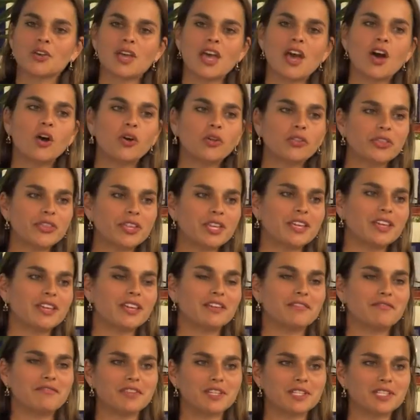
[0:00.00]
healthy,
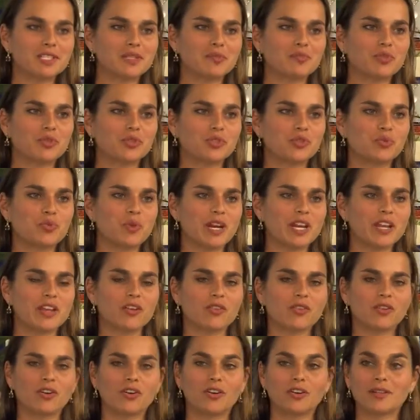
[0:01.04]
invincible 20
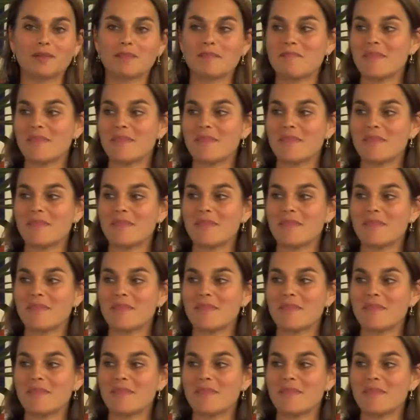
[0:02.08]
year old,